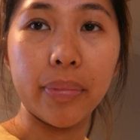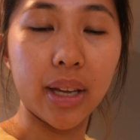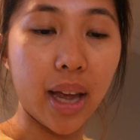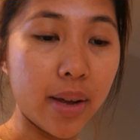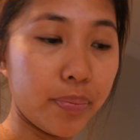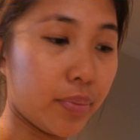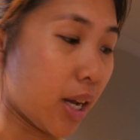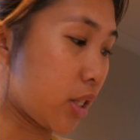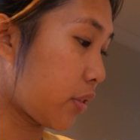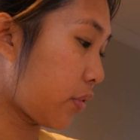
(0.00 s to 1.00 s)
Okay,
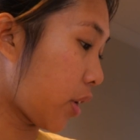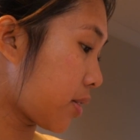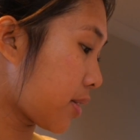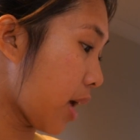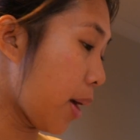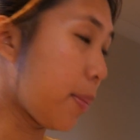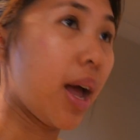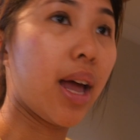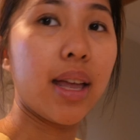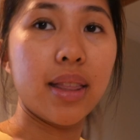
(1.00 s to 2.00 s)
that's the first step.
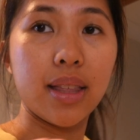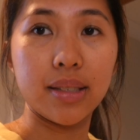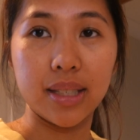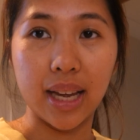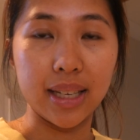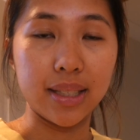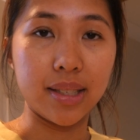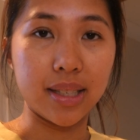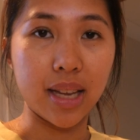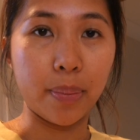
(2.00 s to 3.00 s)
The second
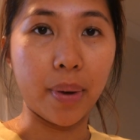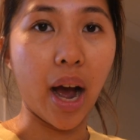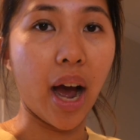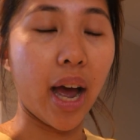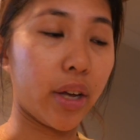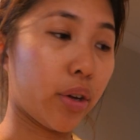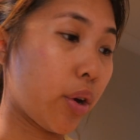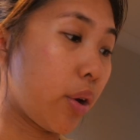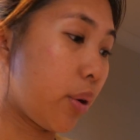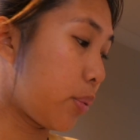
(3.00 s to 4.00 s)
step, I
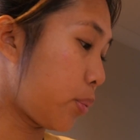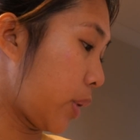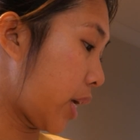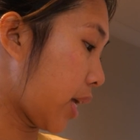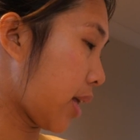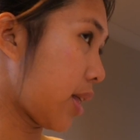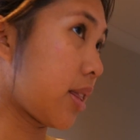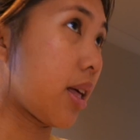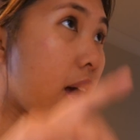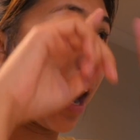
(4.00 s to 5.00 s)
go
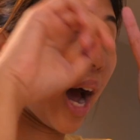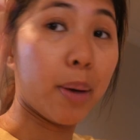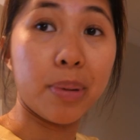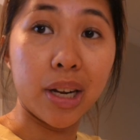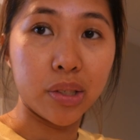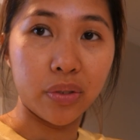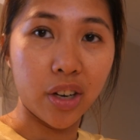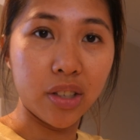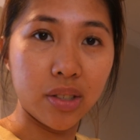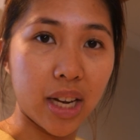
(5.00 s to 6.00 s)
with eyebrows
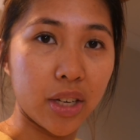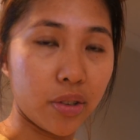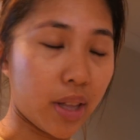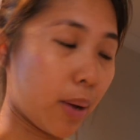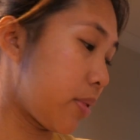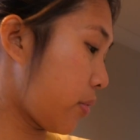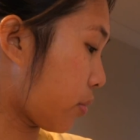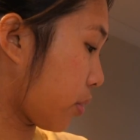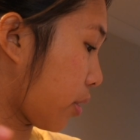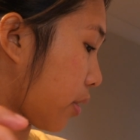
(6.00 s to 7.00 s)
first. I do that
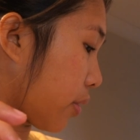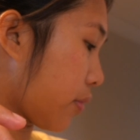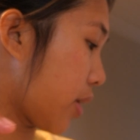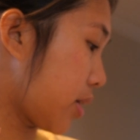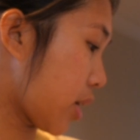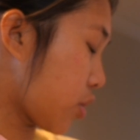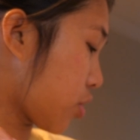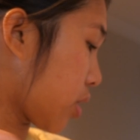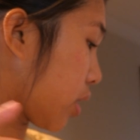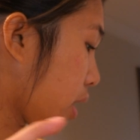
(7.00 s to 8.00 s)
before
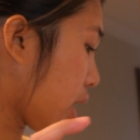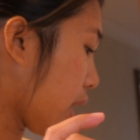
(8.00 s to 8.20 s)
foundation.